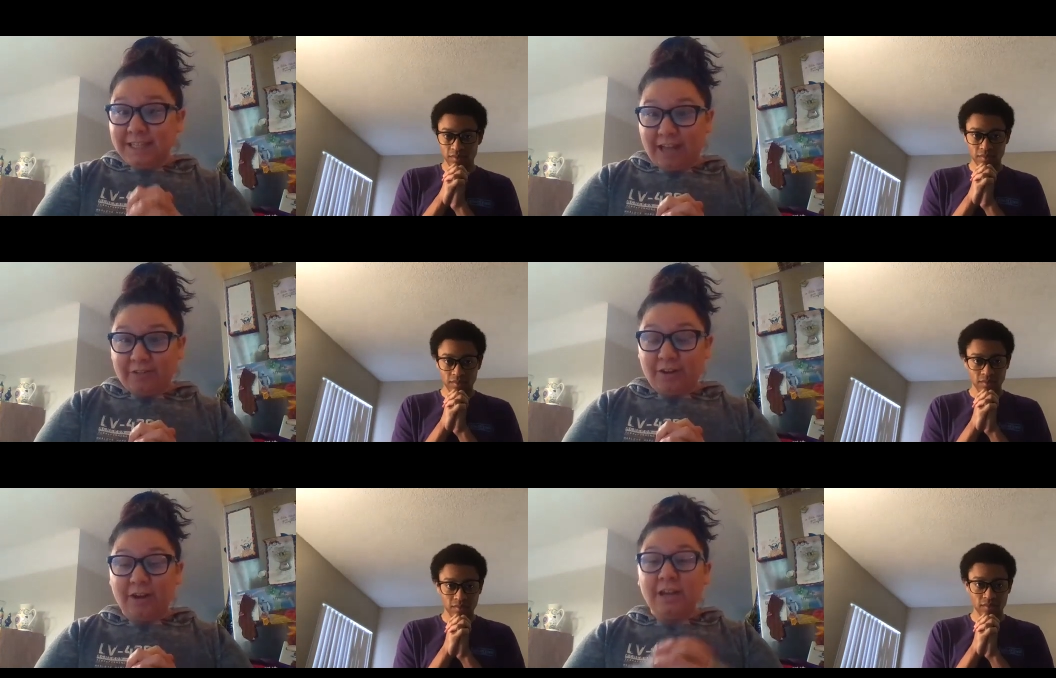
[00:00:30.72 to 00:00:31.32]

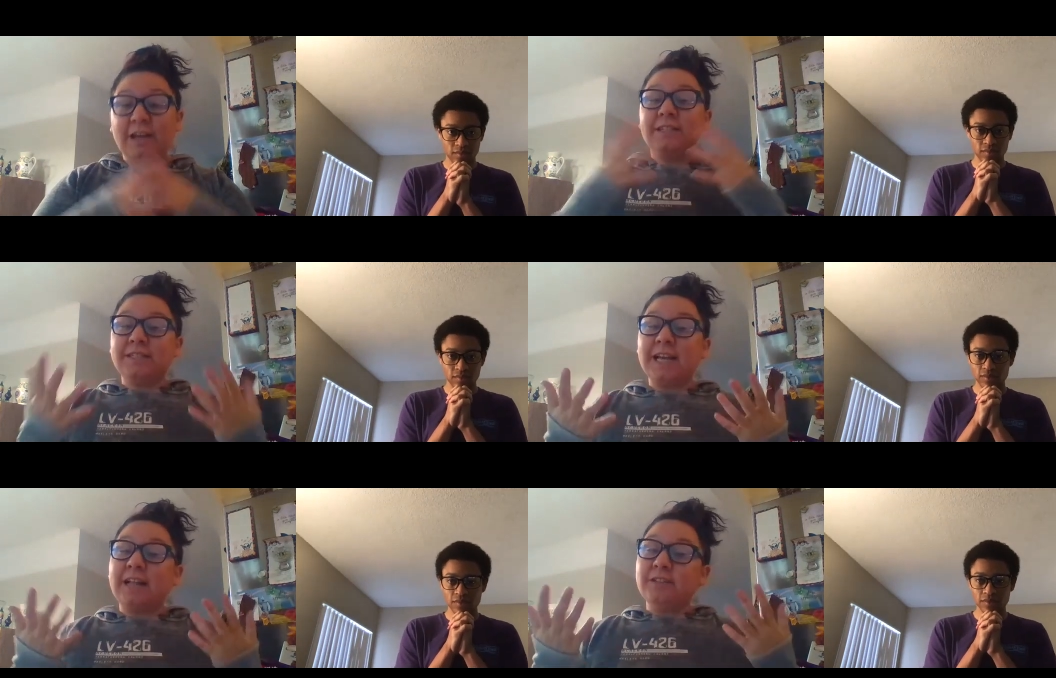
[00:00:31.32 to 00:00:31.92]
Speaker 1: together
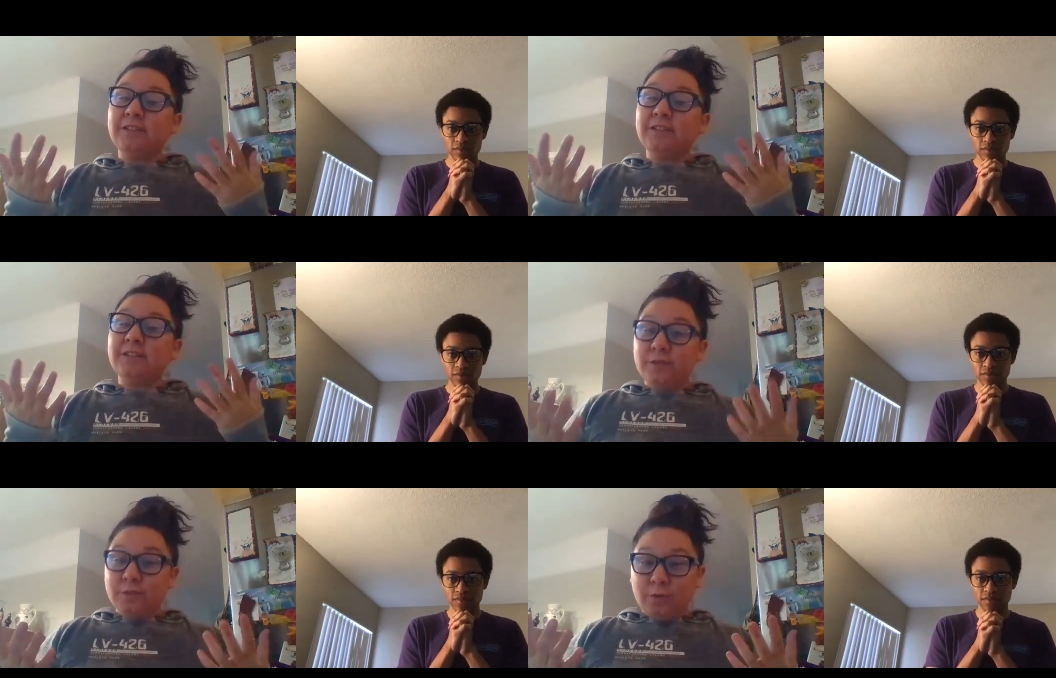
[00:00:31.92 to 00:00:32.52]
to
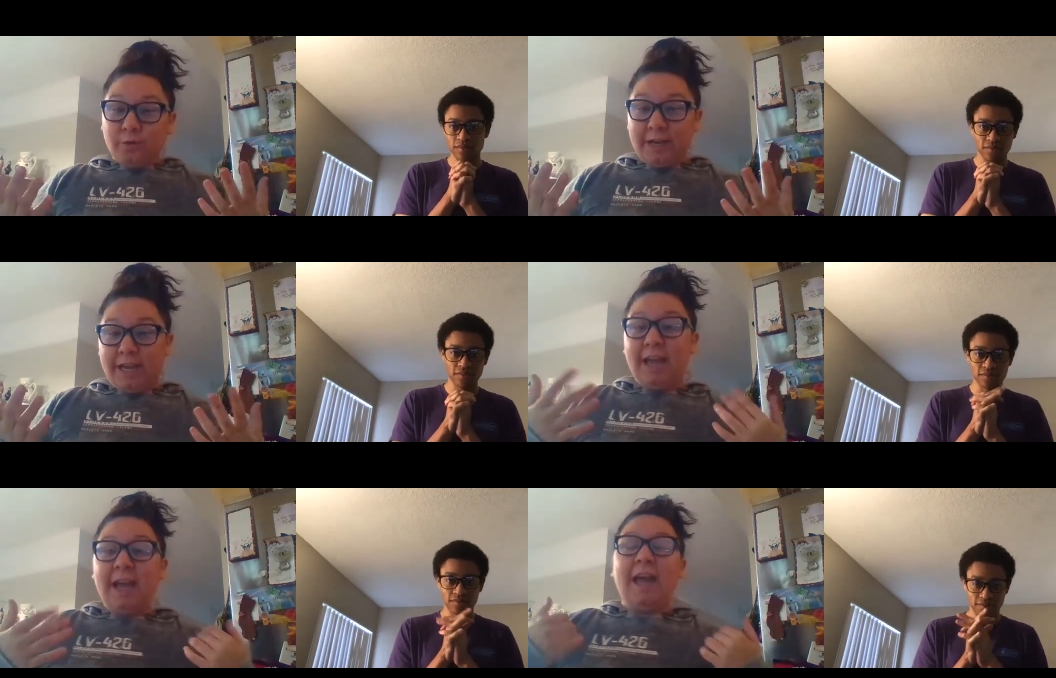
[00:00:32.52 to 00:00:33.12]
tell a
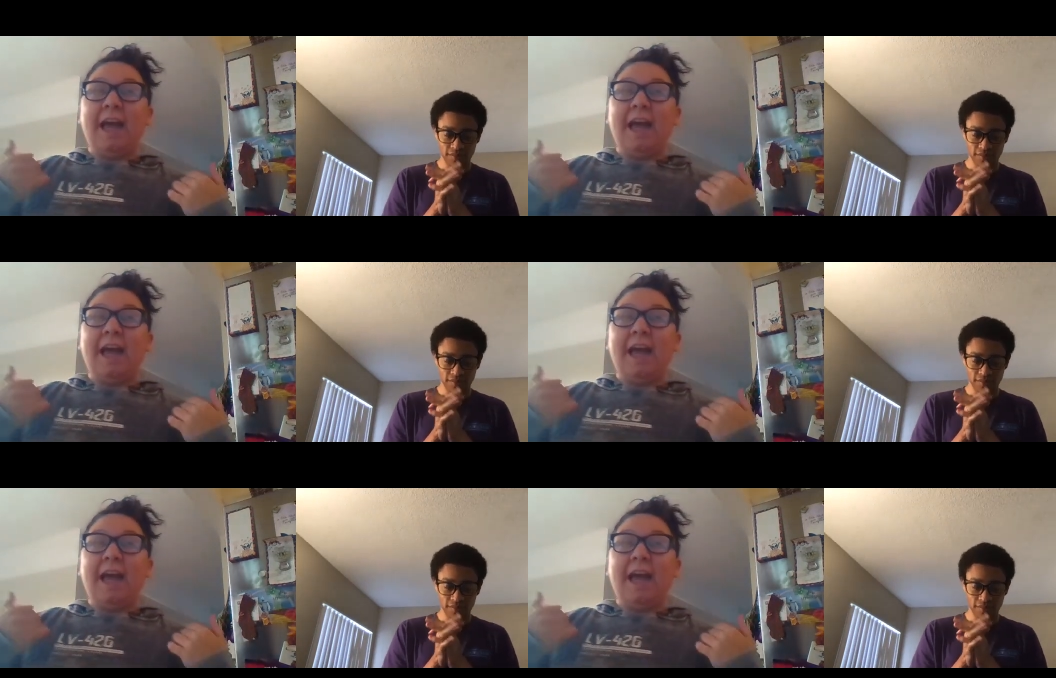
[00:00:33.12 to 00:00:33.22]
story.